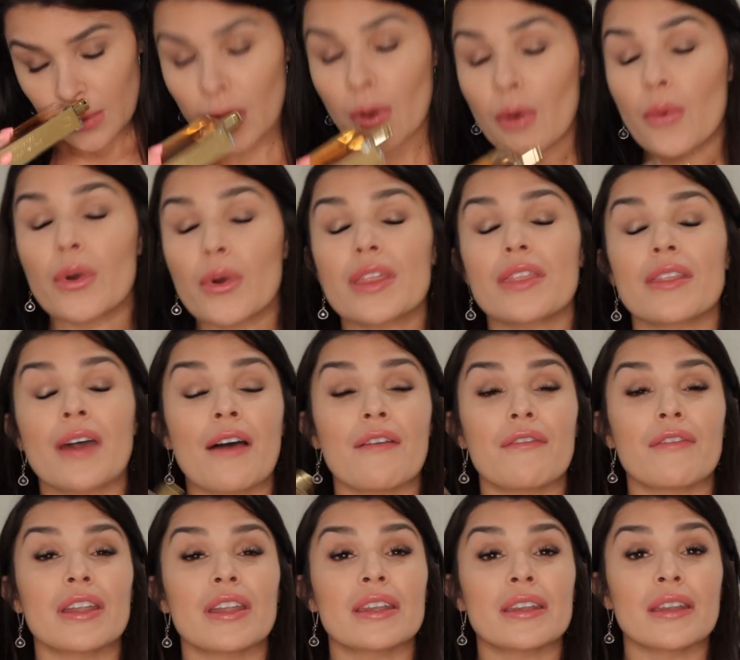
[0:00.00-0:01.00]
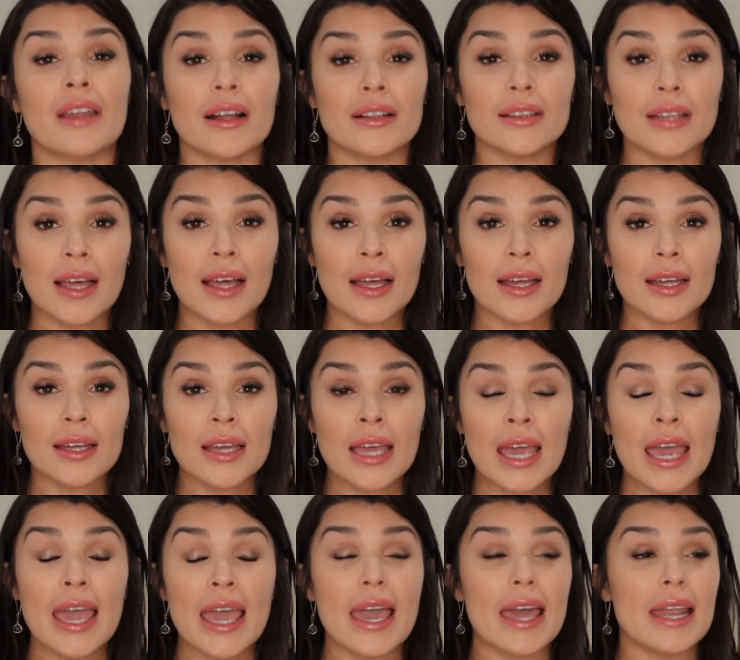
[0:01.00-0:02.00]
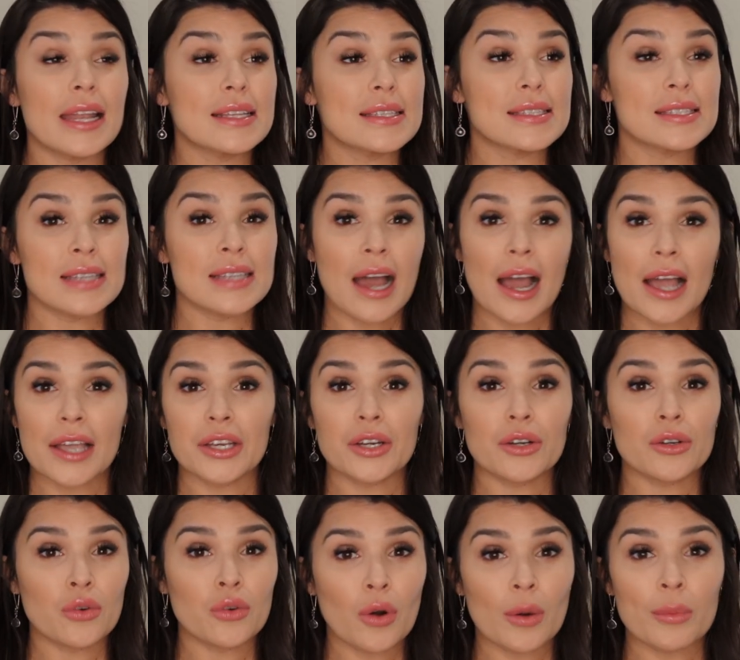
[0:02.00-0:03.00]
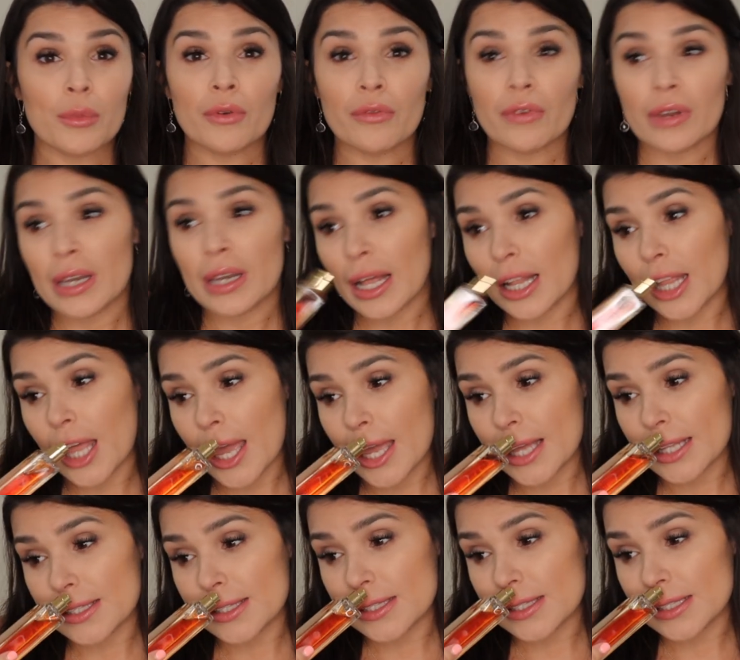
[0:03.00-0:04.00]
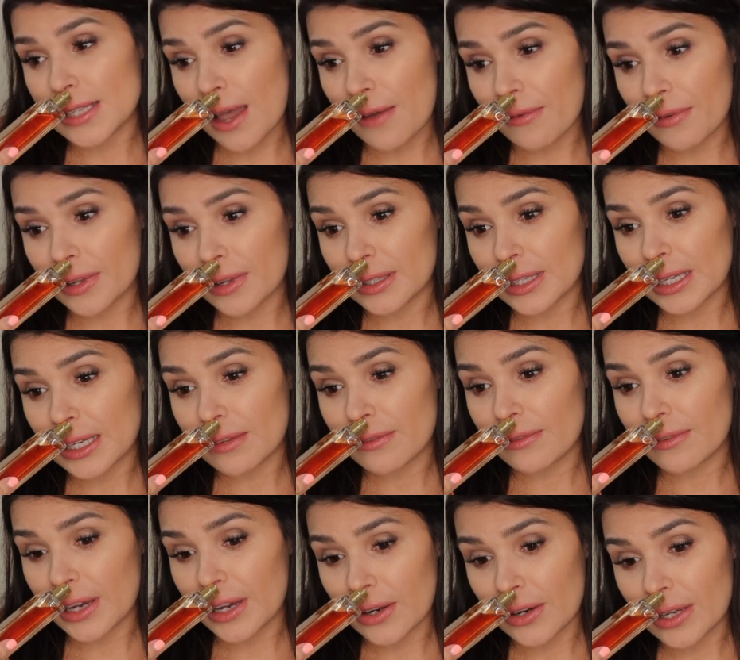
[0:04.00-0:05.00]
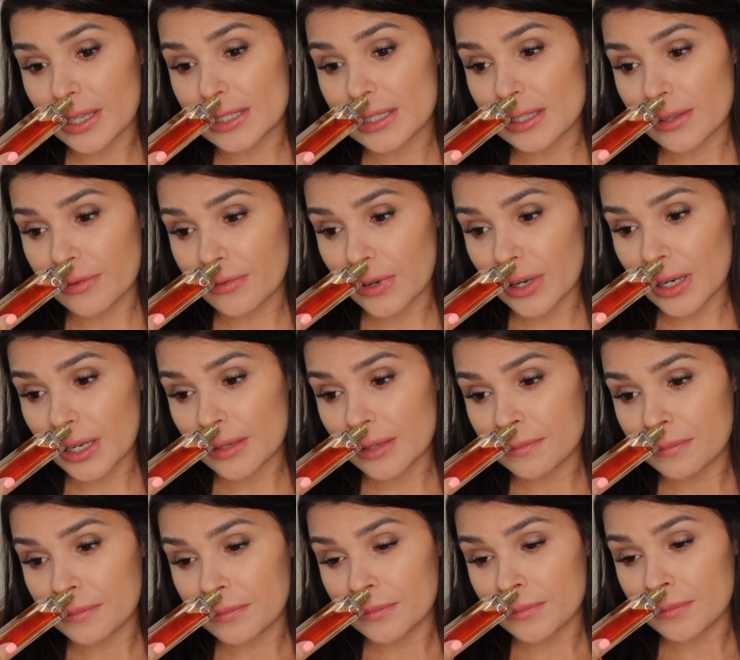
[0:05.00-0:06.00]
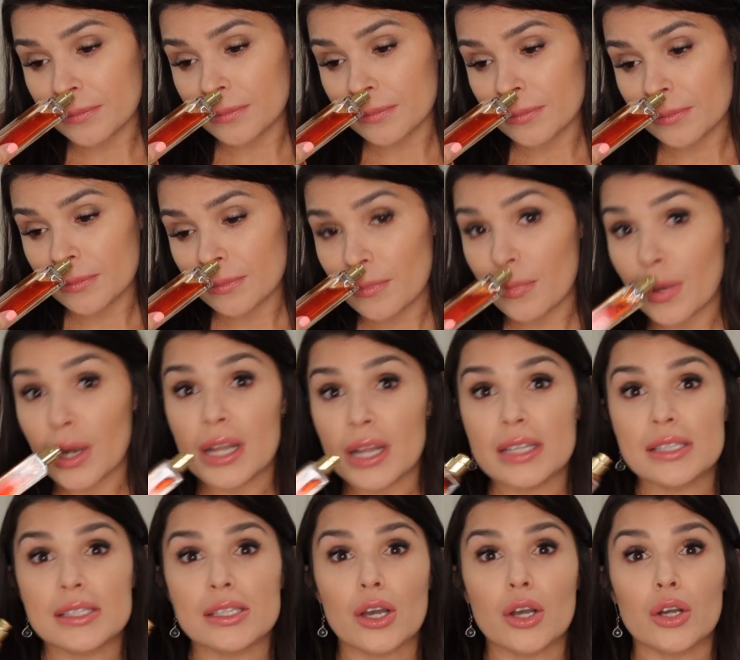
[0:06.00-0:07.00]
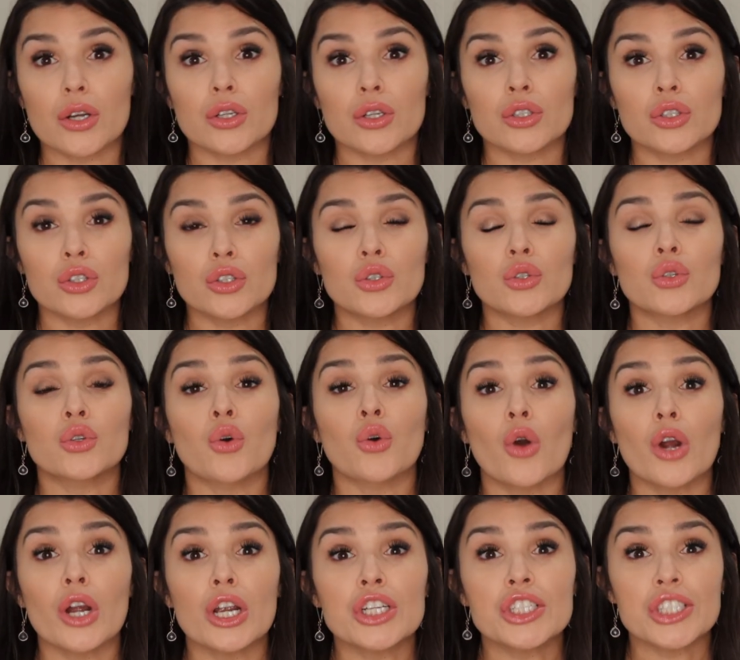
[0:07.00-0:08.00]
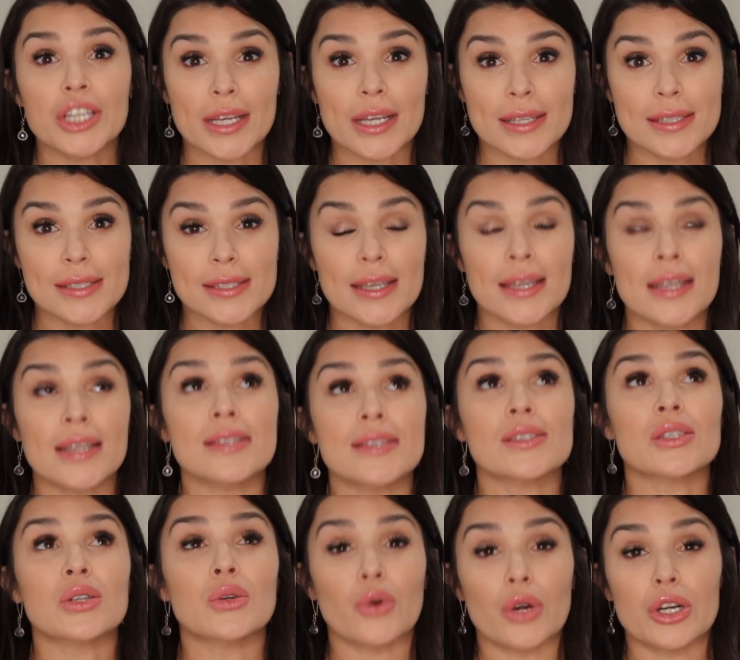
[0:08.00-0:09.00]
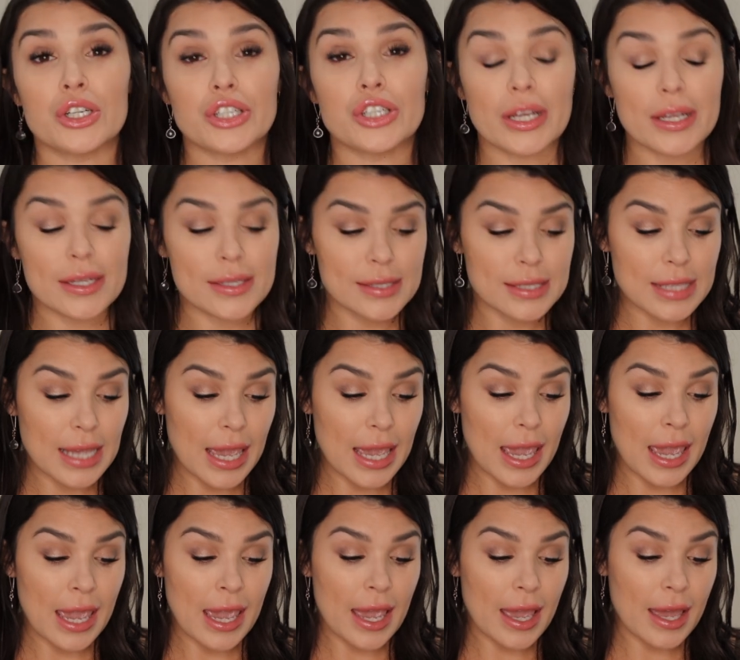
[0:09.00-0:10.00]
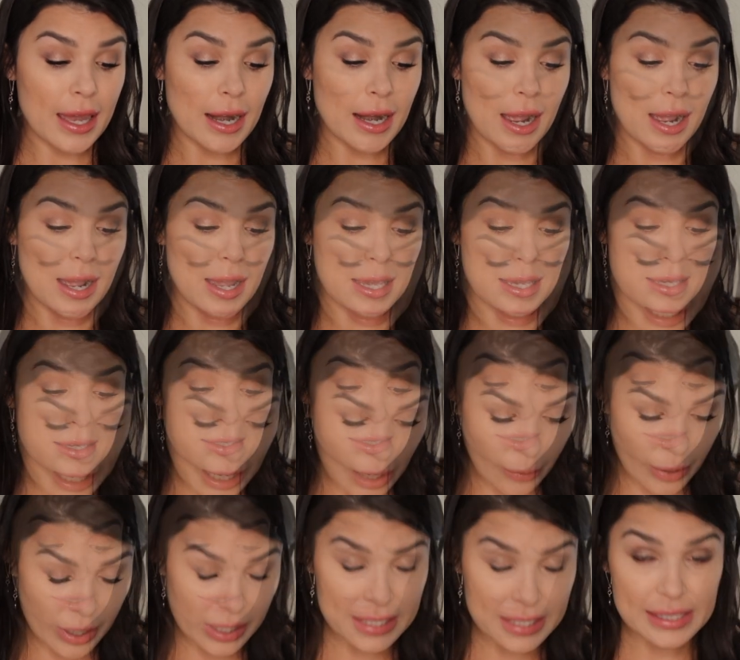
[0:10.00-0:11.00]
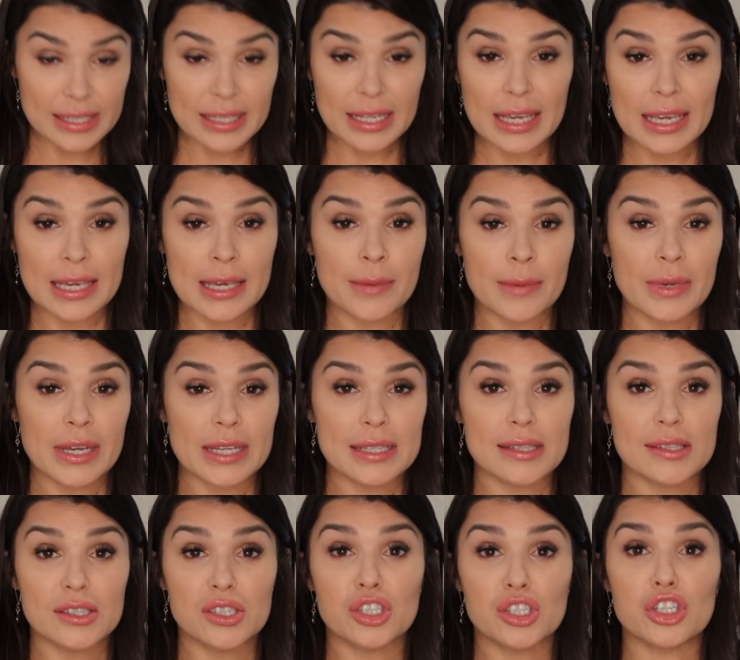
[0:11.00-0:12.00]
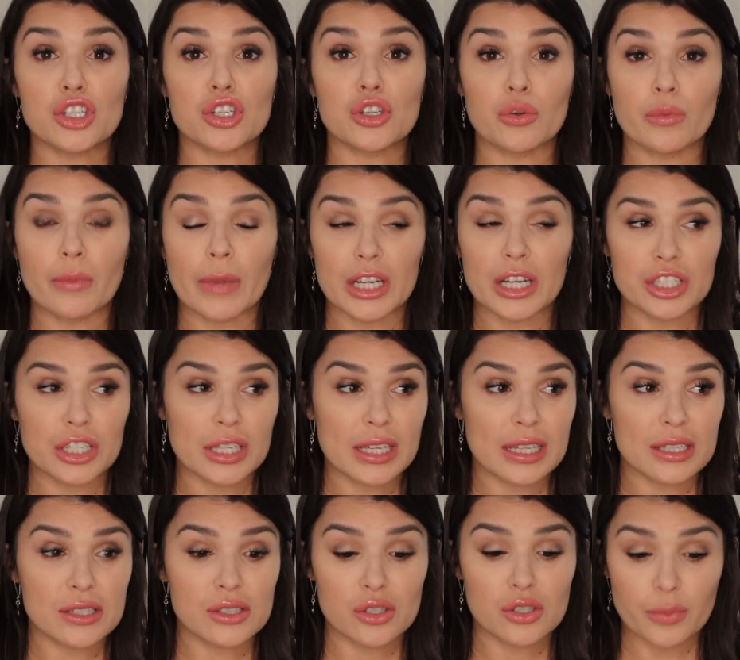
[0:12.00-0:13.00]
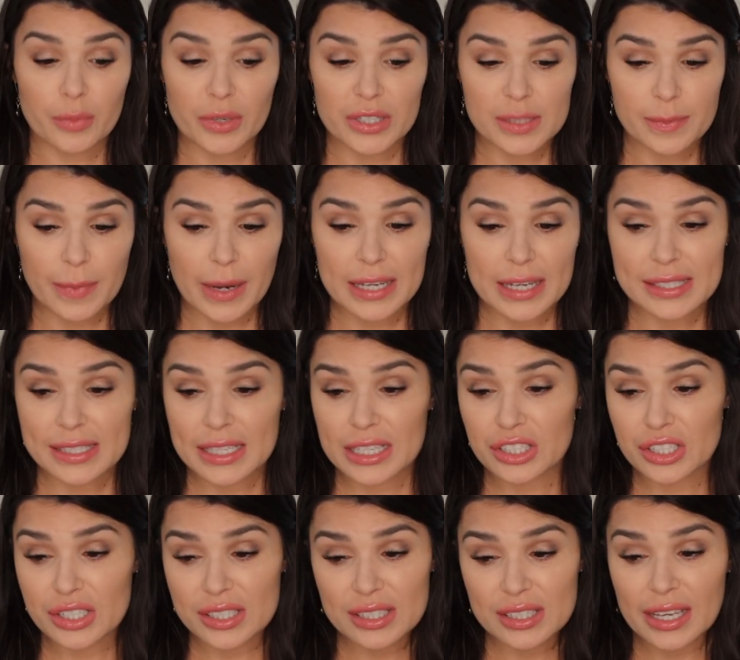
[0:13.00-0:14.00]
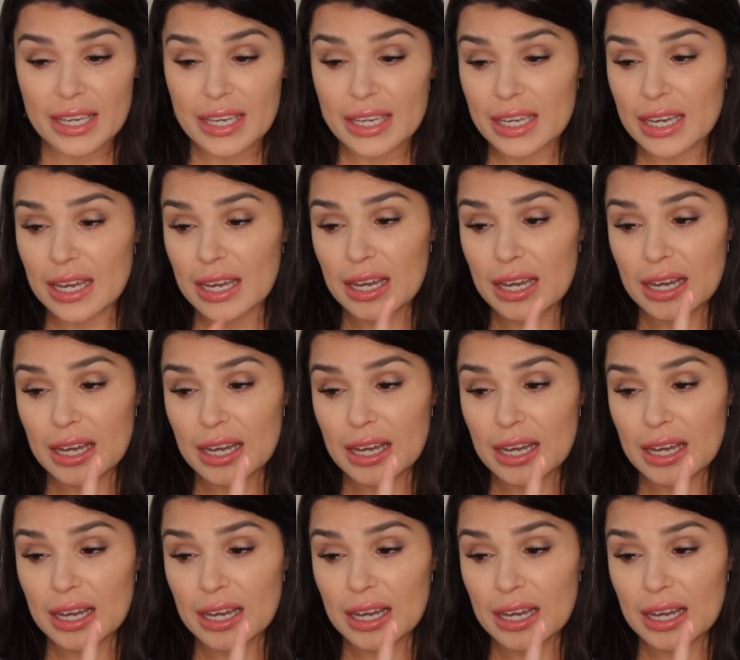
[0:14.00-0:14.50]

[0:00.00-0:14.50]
with that vanilla, and it's not your normal vanilla. It's definitely very different, but it's gorgeous. It is gorgeous. And I can't wear this in the heat because it's too much. It gets super spicy, just like